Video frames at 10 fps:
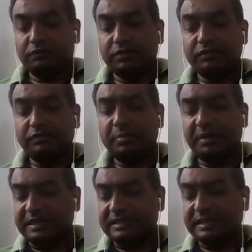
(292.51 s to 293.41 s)
We will
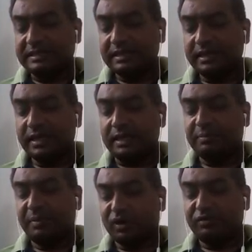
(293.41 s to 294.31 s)
be discussing here
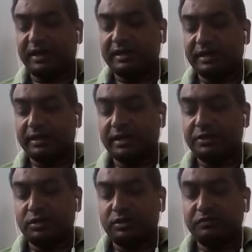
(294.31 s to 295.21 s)
power factor
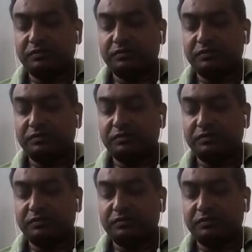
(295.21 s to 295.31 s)
correction